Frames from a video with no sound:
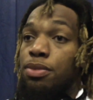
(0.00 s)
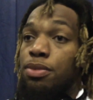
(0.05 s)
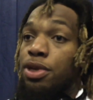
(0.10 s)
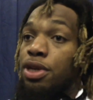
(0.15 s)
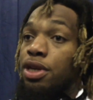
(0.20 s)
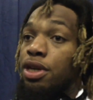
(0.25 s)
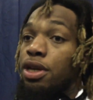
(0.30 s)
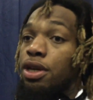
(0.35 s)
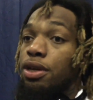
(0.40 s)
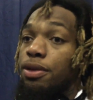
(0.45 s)

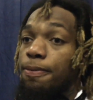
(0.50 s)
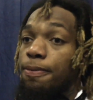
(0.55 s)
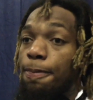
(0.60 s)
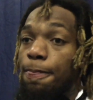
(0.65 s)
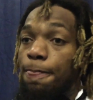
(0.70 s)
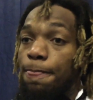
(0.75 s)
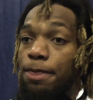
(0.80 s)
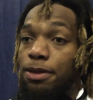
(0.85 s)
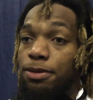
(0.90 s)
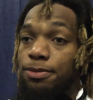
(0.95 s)
Me,
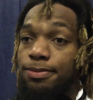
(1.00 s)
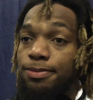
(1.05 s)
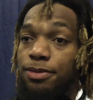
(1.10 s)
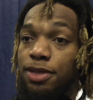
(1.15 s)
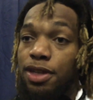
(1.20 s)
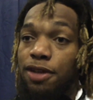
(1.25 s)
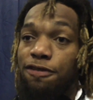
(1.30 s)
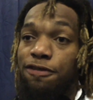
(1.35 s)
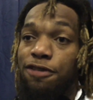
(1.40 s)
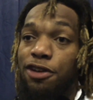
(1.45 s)

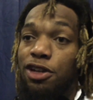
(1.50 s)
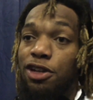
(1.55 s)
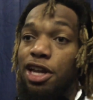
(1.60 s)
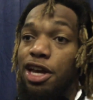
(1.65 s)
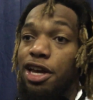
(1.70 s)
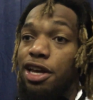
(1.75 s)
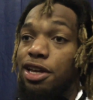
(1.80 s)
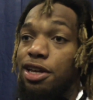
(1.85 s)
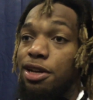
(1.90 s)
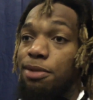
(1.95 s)
I felt
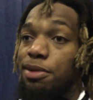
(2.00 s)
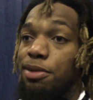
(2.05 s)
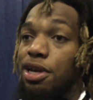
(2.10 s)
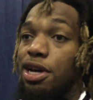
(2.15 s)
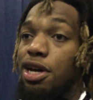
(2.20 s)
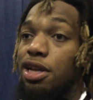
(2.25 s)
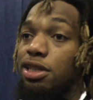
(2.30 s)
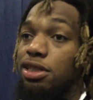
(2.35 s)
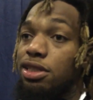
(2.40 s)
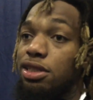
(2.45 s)
like, to be
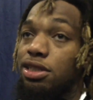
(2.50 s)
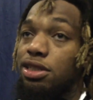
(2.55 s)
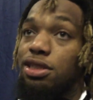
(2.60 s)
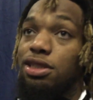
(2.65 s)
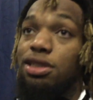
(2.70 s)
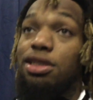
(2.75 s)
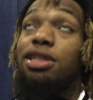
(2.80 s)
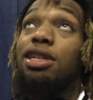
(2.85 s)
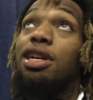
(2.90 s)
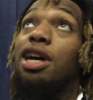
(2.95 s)
honest,
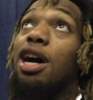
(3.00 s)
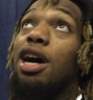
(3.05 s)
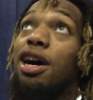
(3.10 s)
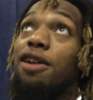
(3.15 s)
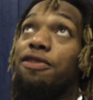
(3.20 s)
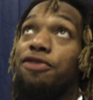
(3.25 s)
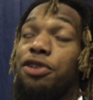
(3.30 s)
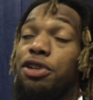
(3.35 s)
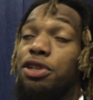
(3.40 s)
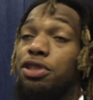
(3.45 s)

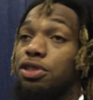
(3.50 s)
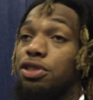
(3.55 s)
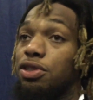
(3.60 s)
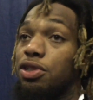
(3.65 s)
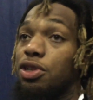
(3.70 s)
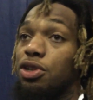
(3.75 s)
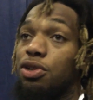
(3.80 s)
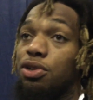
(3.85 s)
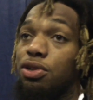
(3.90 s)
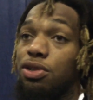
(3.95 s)
God first, you
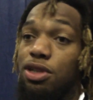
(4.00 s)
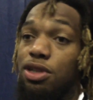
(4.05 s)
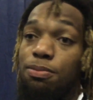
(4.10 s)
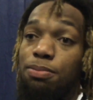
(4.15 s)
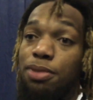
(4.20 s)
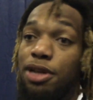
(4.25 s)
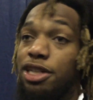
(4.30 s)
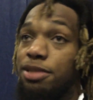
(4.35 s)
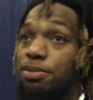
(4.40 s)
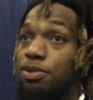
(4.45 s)
know, he
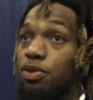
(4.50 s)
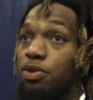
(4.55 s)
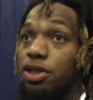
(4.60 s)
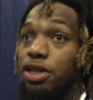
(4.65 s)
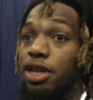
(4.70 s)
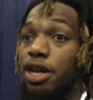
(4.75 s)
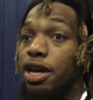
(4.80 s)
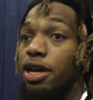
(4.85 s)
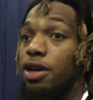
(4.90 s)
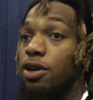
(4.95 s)
blessed me with
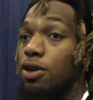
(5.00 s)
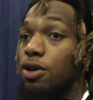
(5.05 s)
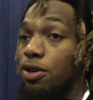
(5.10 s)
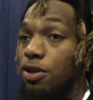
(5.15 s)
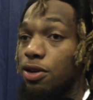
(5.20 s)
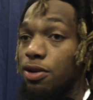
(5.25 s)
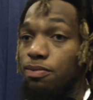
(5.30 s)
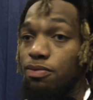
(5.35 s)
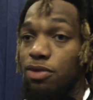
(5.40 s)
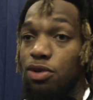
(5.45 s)
that.
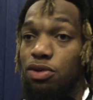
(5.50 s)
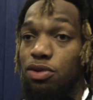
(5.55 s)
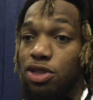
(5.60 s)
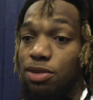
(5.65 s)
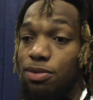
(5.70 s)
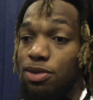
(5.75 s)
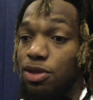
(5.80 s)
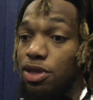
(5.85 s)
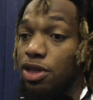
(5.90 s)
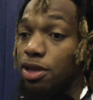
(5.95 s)
It was
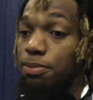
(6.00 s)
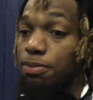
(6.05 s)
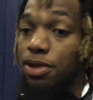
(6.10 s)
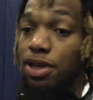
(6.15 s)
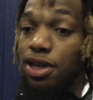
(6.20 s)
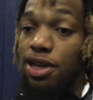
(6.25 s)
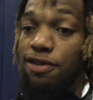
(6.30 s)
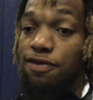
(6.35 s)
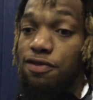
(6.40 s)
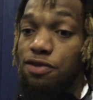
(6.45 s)
in the
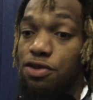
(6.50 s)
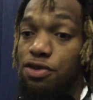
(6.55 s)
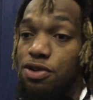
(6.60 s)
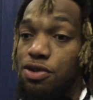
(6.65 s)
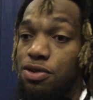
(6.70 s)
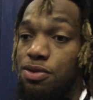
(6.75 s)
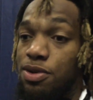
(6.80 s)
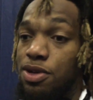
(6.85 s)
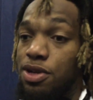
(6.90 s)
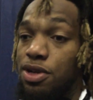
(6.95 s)
plan for
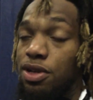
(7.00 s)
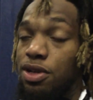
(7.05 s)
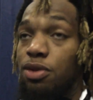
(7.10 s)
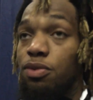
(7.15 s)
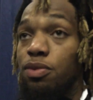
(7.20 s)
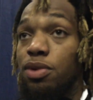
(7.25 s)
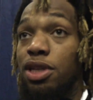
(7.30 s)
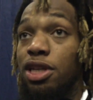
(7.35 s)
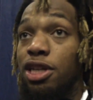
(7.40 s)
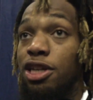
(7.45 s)
him.
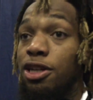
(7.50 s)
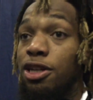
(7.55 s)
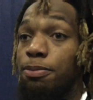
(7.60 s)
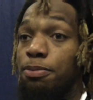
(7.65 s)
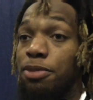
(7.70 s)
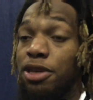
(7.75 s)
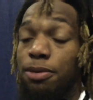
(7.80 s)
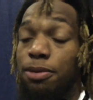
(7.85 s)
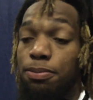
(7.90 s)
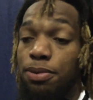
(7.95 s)
We needed a
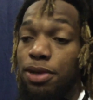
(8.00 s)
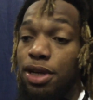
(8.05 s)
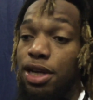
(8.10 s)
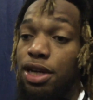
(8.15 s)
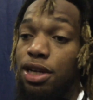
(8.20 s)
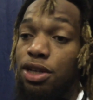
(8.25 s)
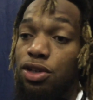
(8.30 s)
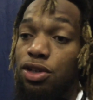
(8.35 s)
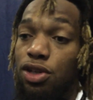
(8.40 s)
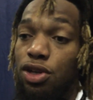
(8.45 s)
big
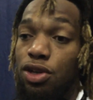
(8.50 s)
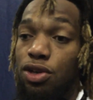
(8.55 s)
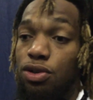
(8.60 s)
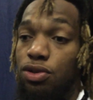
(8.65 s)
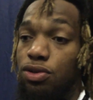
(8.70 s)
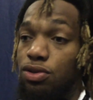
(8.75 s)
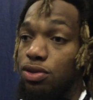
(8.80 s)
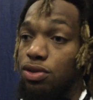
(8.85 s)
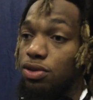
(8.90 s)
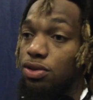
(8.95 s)
play, you
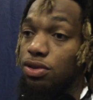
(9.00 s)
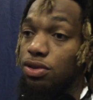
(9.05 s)
know.